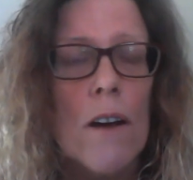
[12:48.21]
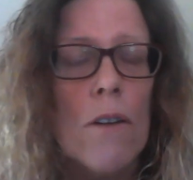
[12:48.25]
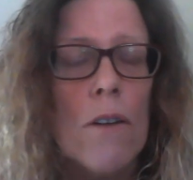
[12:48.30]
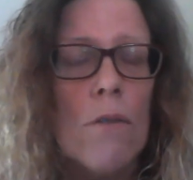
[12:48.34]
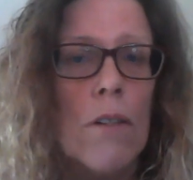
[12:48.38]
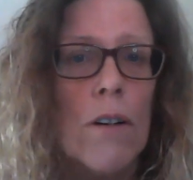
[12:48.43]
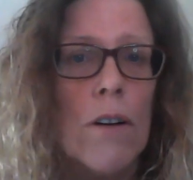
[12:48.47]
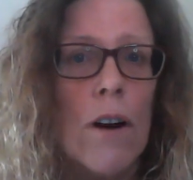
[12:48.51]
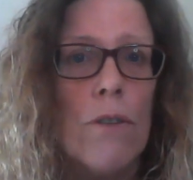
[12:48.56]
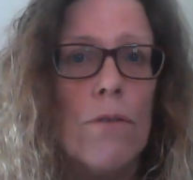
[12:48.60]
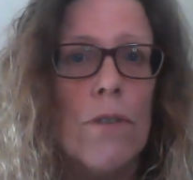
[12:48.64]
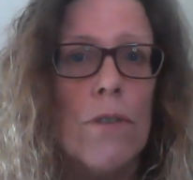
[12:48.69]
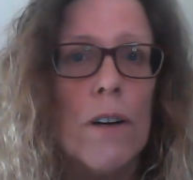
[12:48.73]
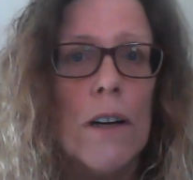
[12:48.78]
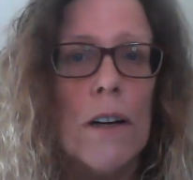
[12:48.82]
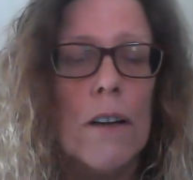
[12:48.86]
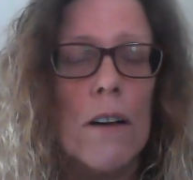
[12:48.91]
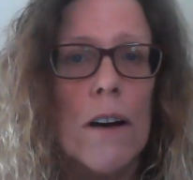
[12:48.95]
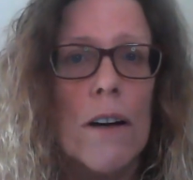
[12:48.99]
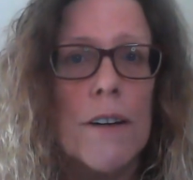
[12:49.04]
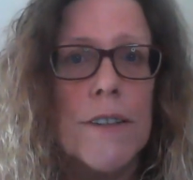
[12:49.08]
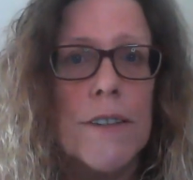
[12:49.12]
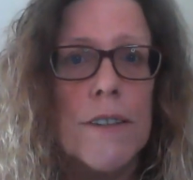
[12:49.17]
where I
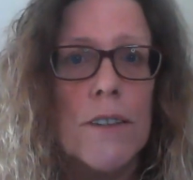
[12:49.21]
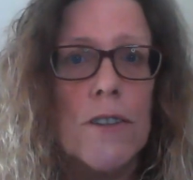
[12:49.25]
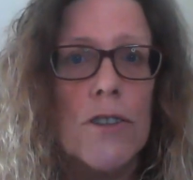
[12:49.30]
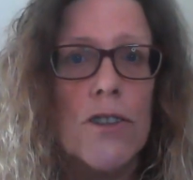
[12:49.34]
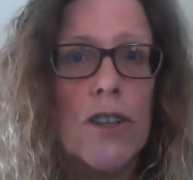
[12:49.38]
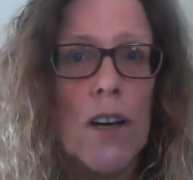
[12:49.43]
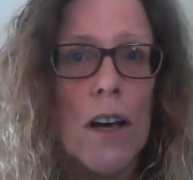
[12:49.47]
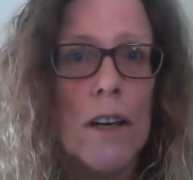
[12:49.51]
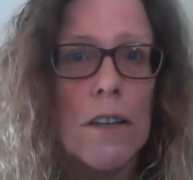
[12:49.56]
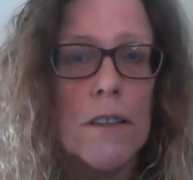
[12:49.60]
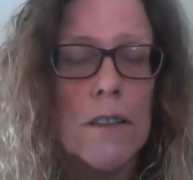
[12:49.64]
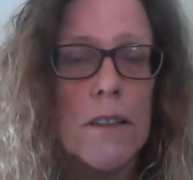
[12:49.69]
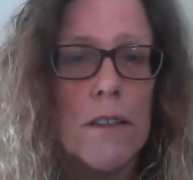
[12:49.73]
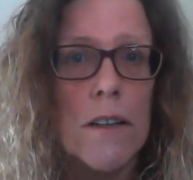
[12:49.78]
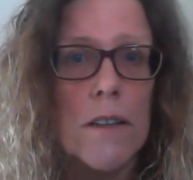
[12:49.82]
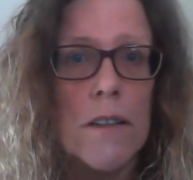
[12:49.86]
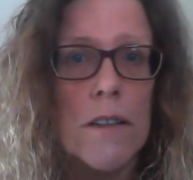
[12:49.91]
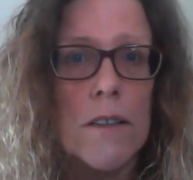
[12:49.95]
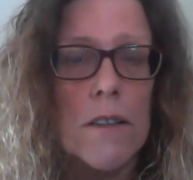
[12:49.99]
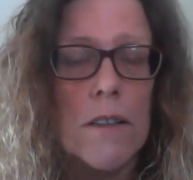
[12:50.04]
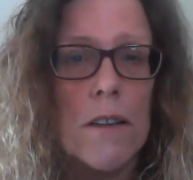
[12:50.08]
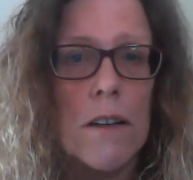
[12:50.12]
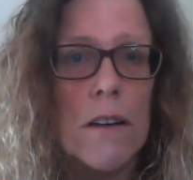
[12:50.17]
realized
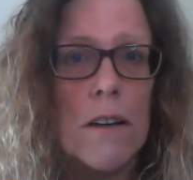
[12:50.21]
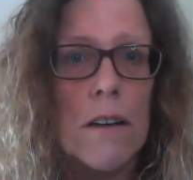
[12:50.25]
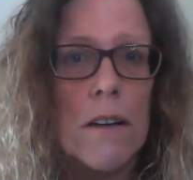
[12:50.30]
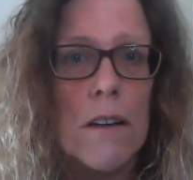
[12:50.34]
justice